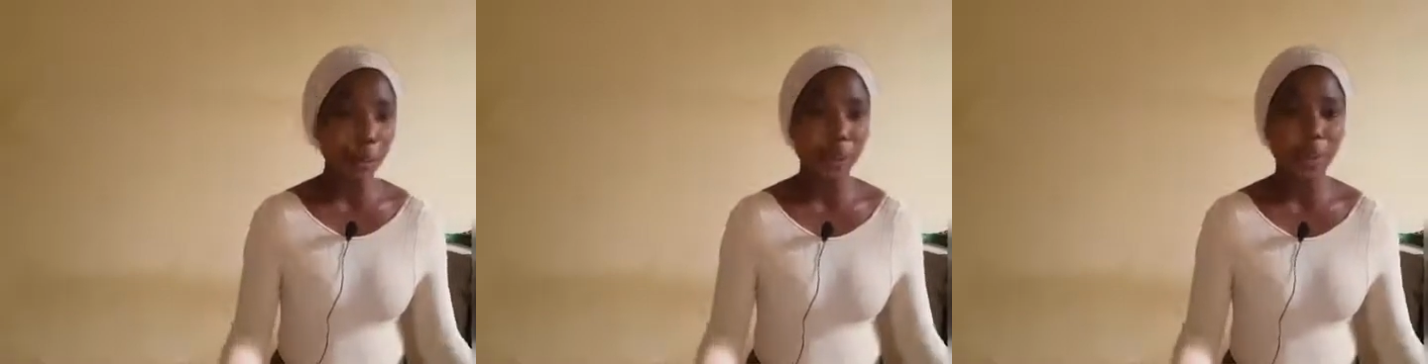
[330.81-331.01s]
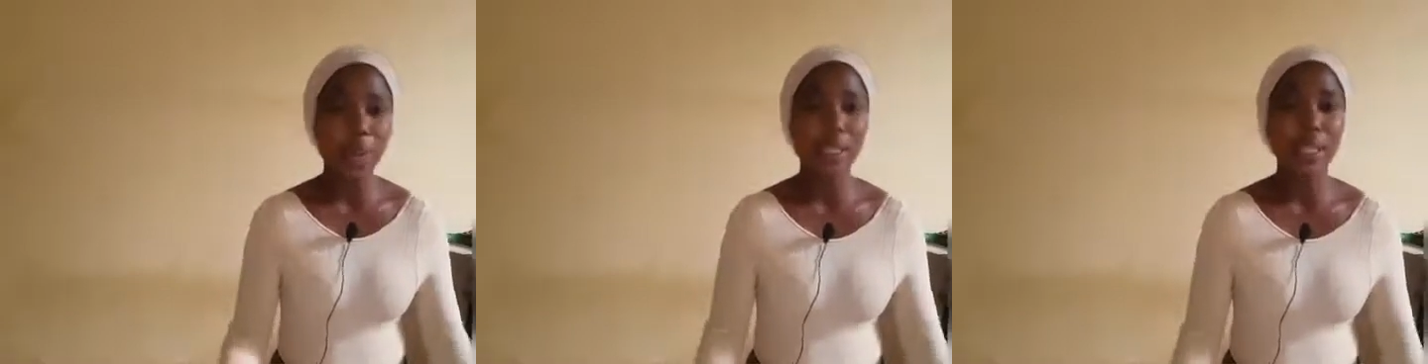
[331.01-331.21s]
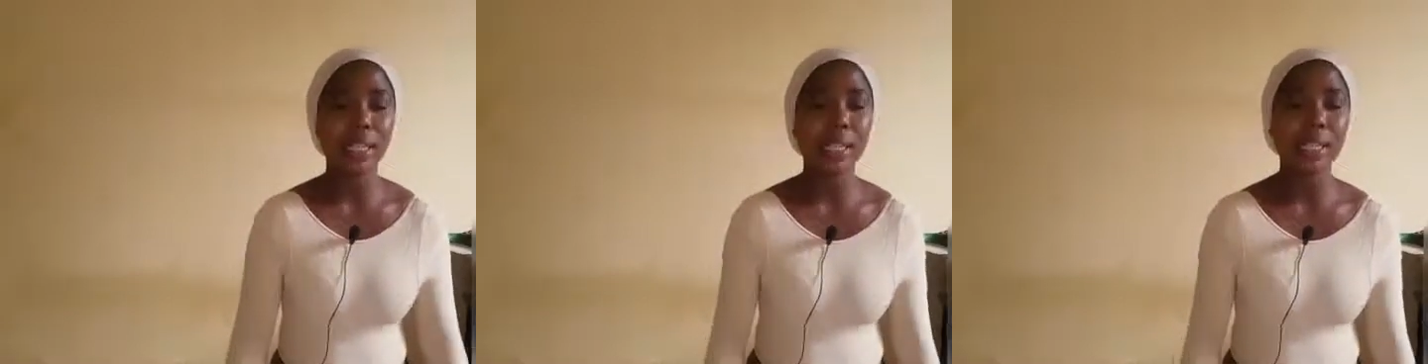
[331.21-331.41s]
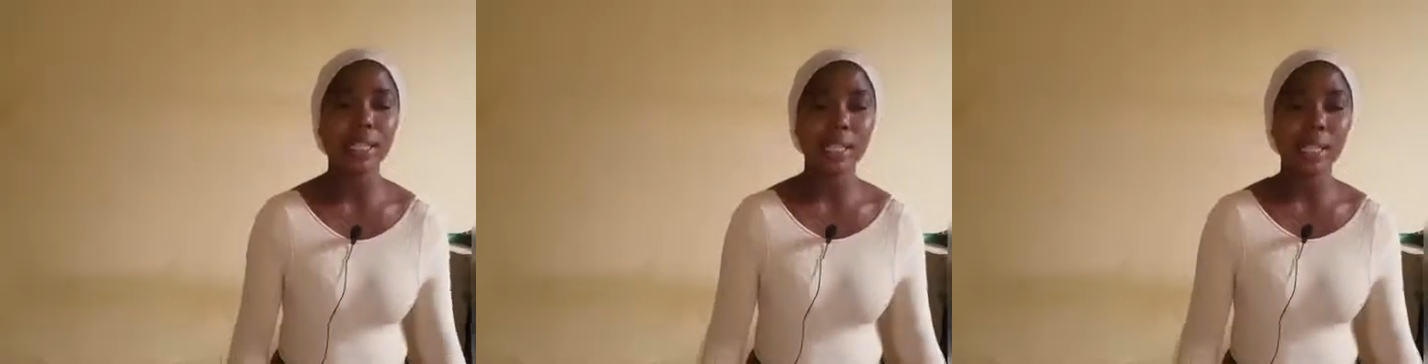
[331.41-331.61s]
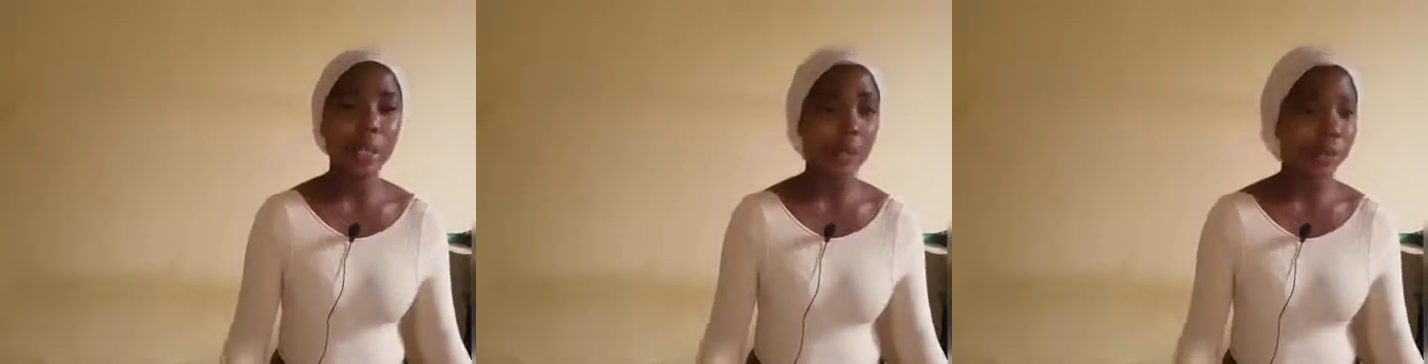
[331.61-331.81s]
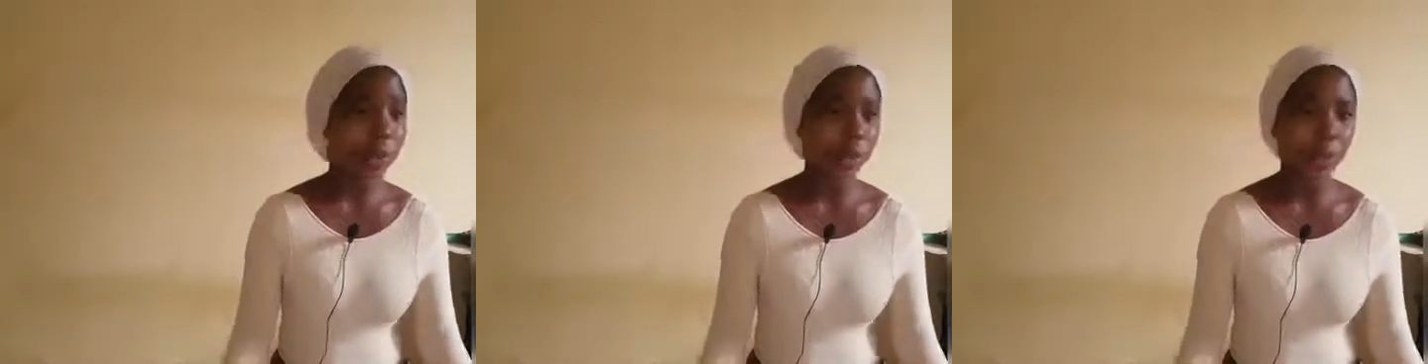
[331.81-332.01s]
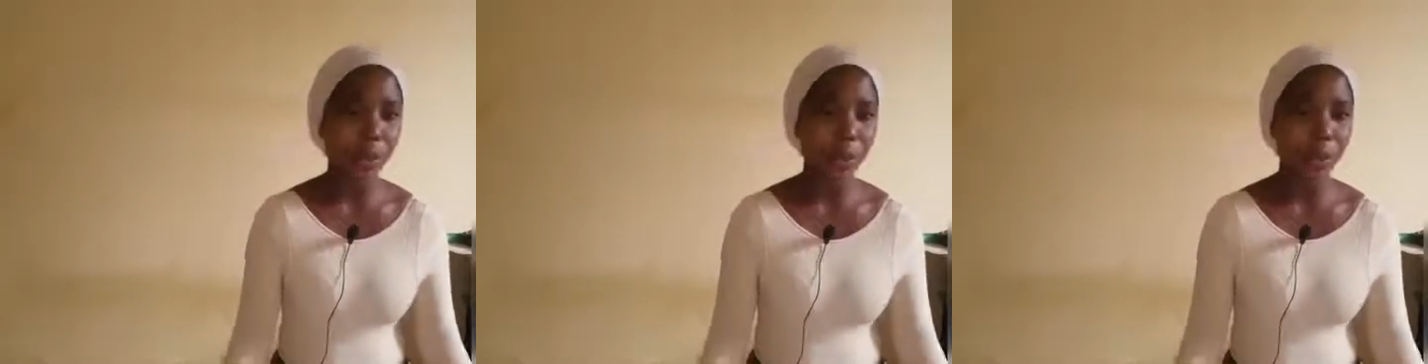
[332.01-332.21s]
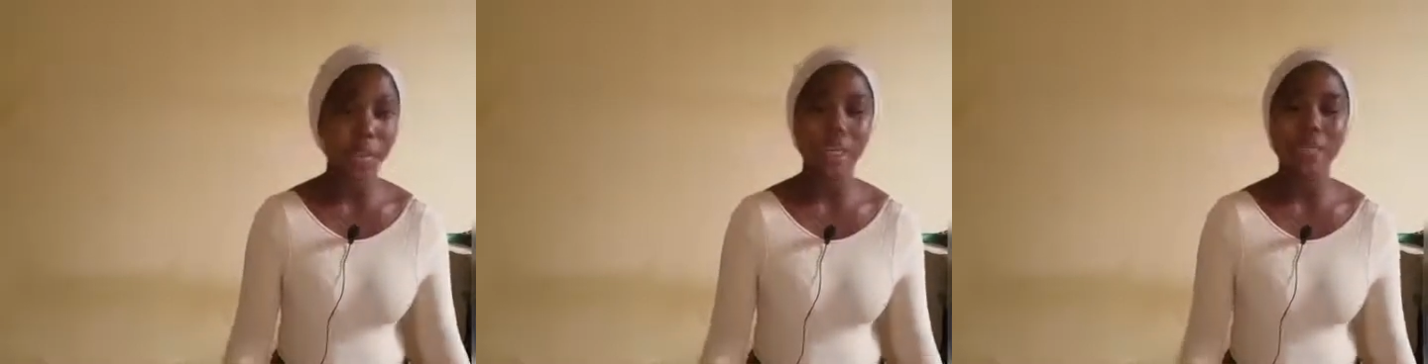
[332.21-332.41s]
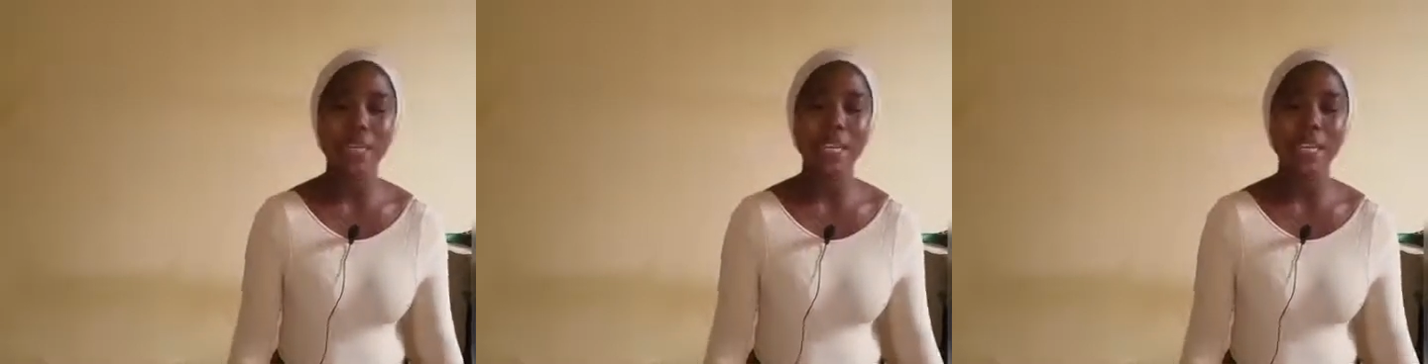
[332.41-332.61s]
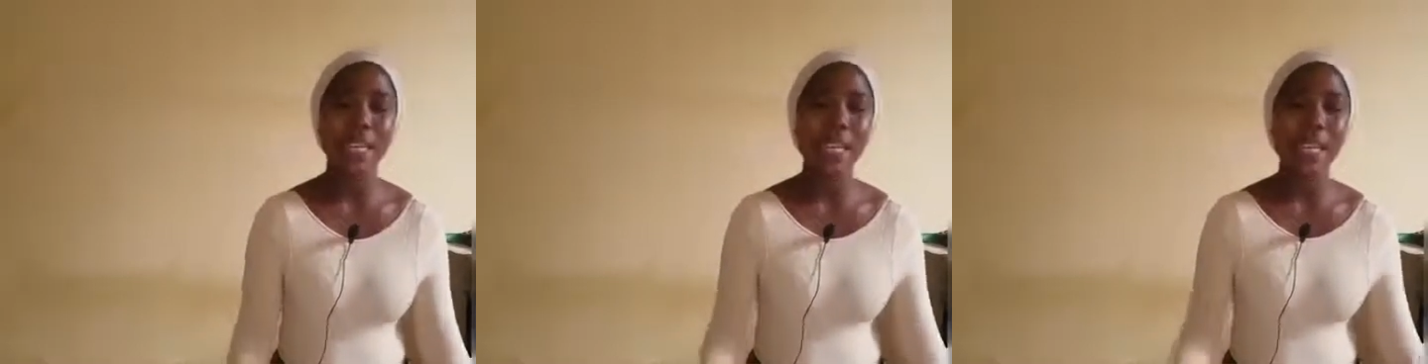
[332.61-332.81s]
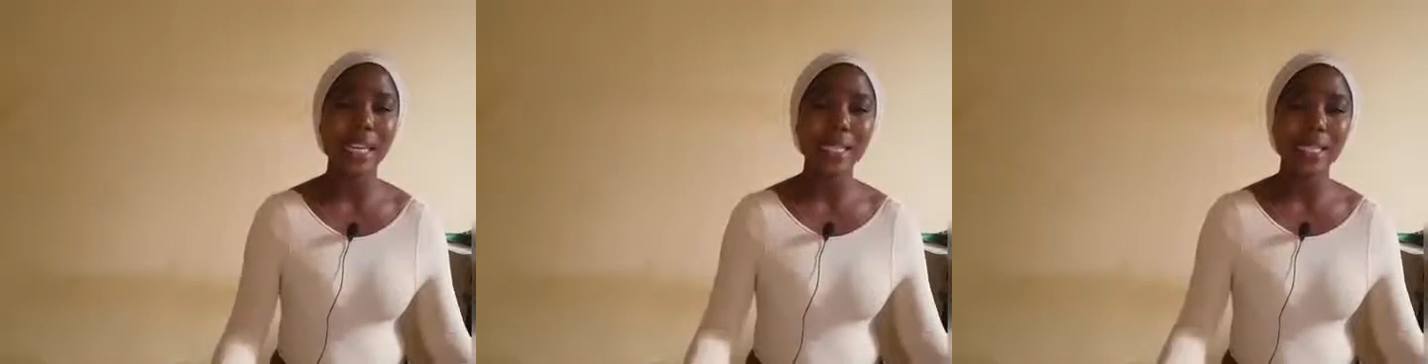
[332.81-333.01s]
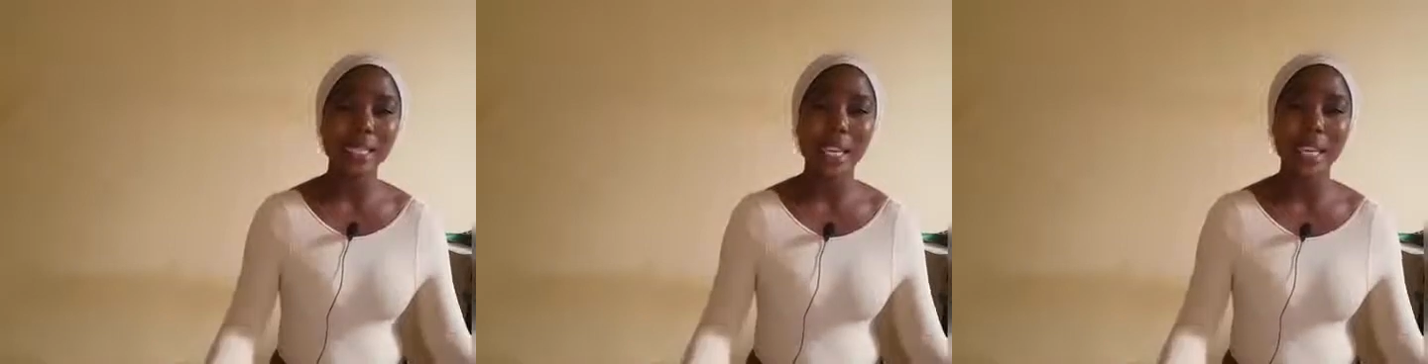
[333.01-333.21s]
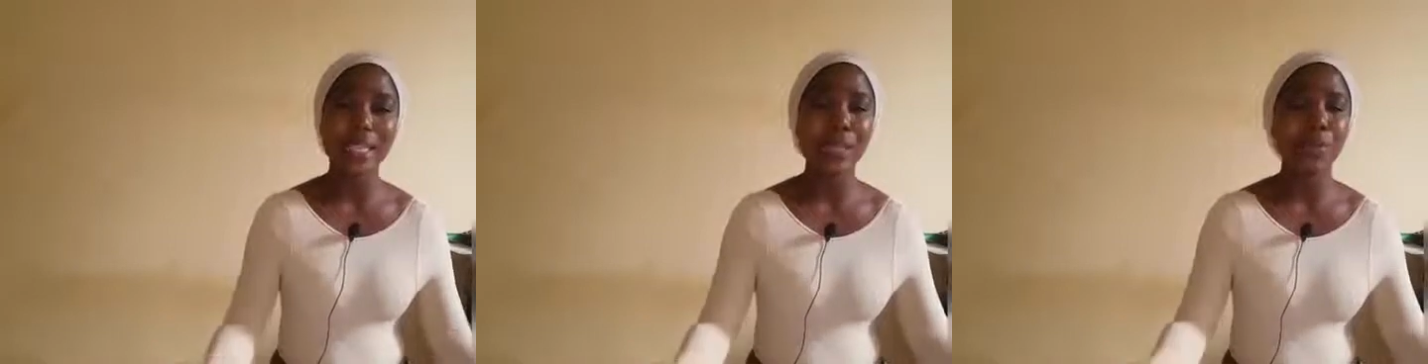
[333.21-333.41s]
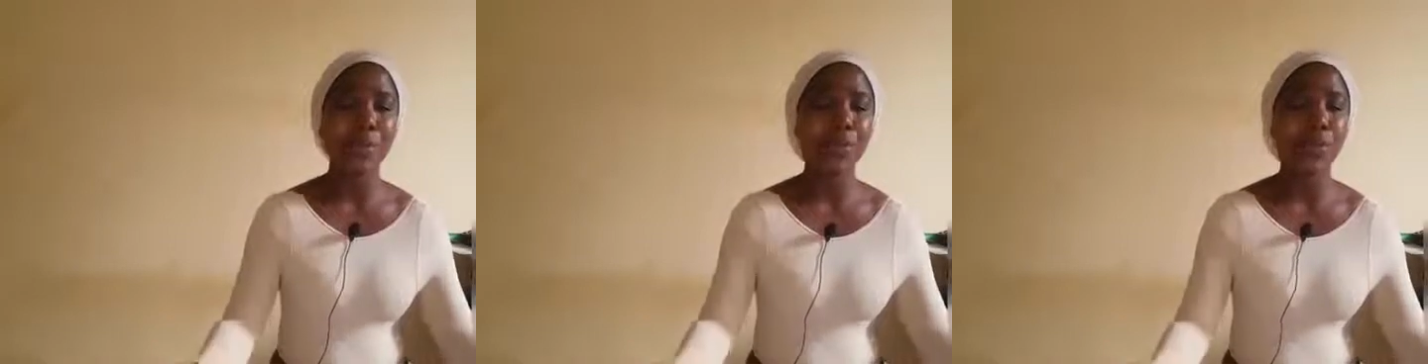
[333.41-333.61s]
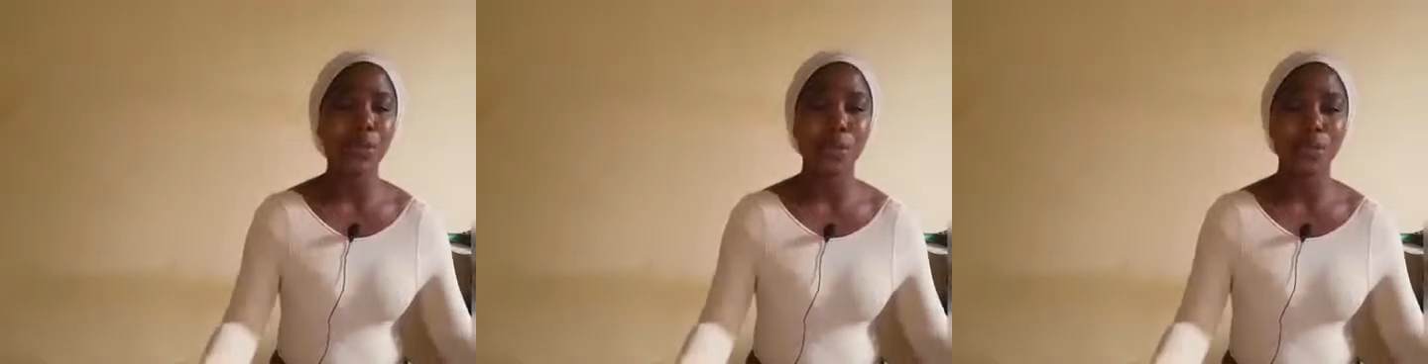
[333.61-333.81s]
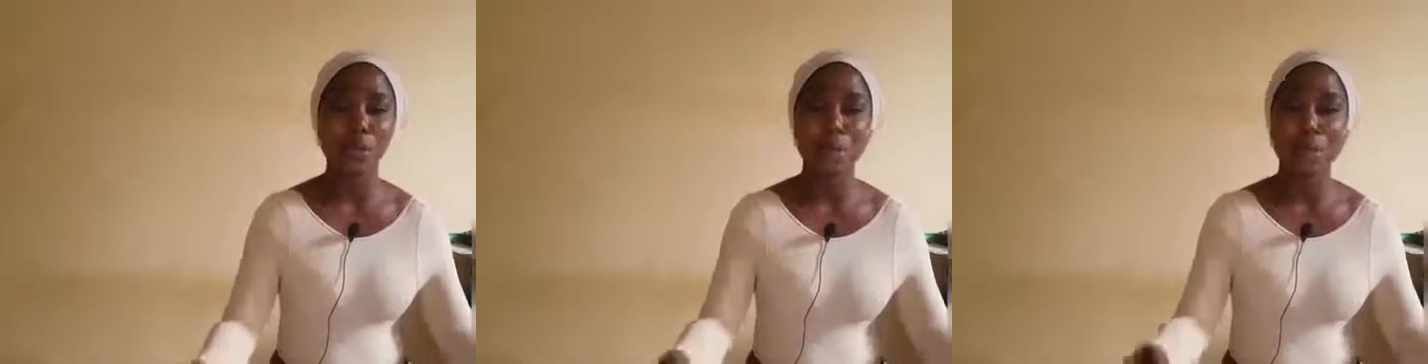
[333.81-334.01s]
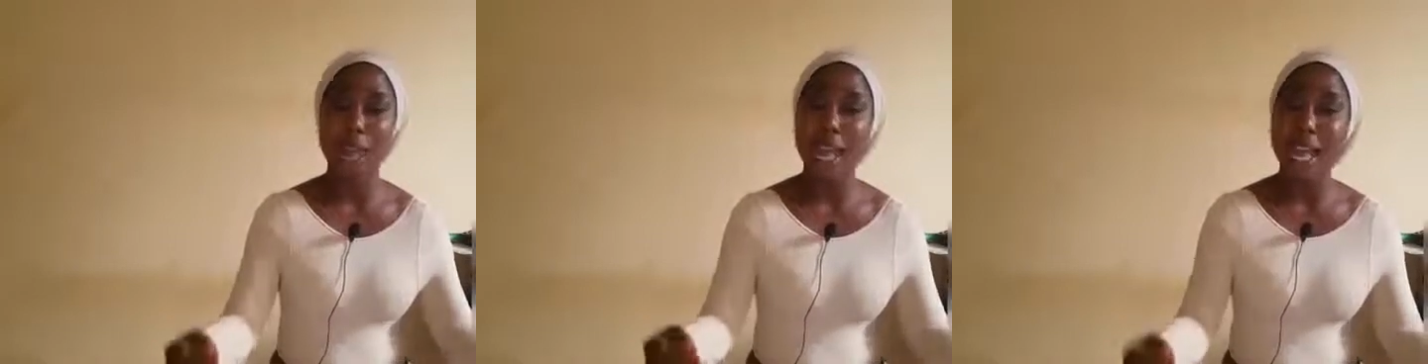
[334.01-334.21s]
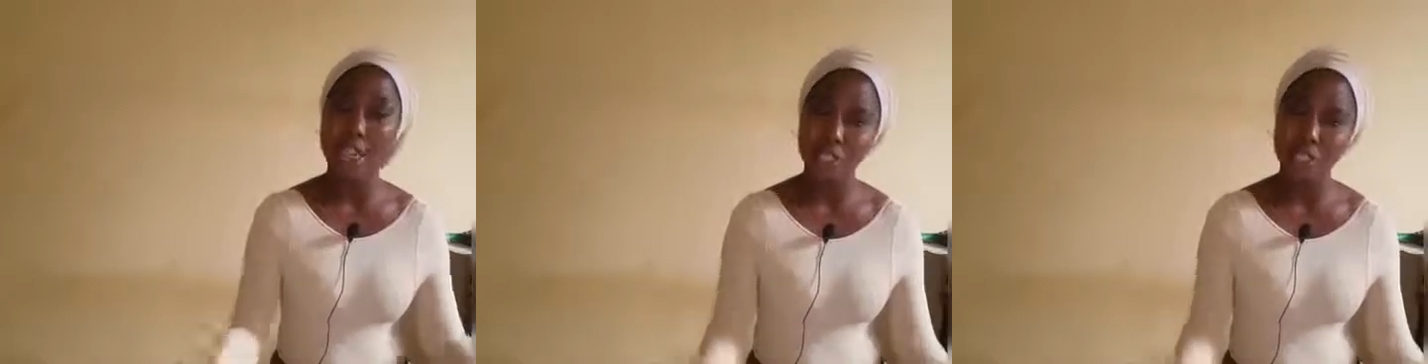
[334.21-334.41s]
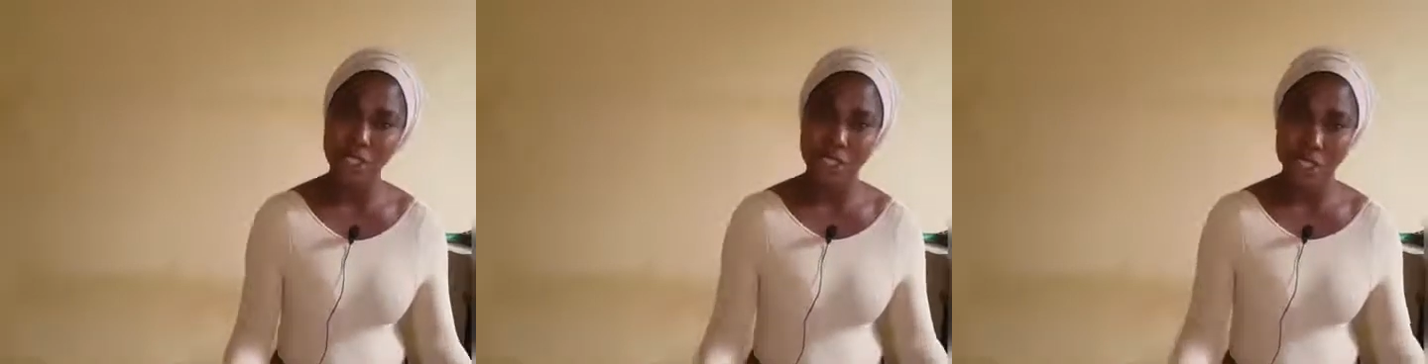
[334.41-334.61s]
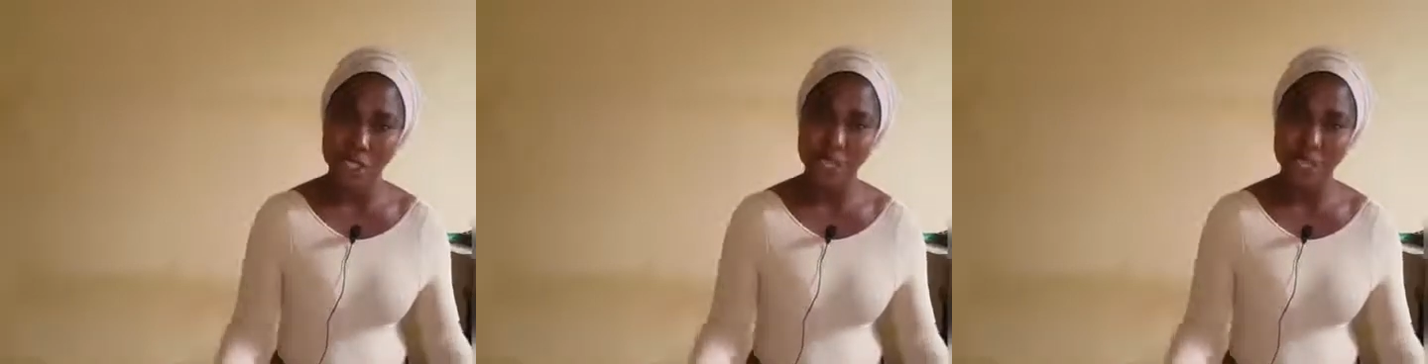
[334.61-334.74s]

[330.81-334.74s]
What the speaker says: everything I sell to you is not an instant miracle action.